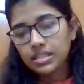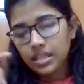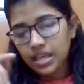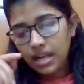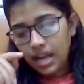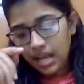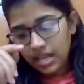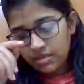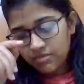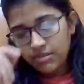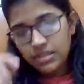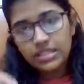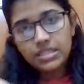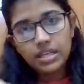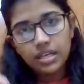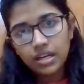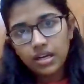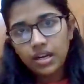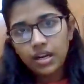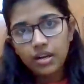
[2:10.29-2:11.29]
There has been
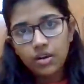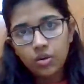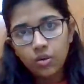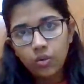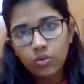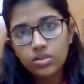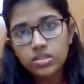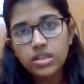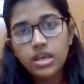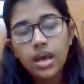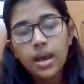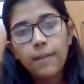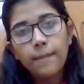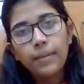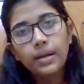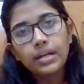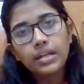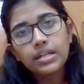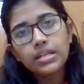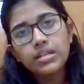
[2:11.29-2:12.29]
certain lows,
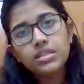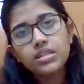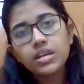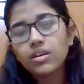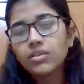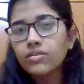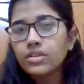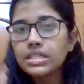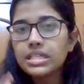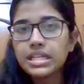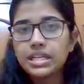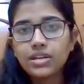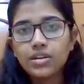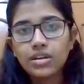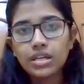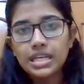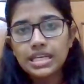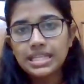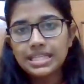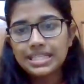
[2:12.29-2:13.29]
but it has always
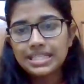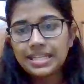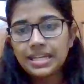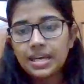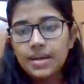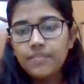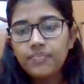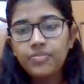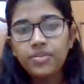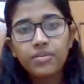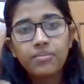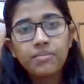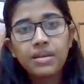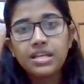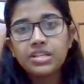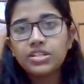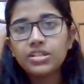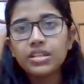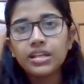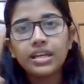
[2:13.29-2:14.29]
increased. The
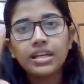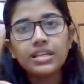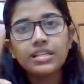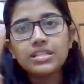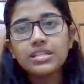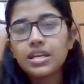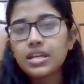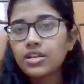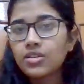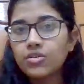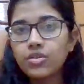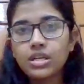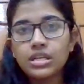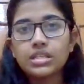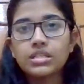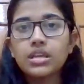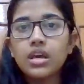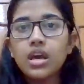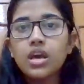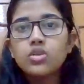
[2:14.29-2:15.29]
major thing is increase.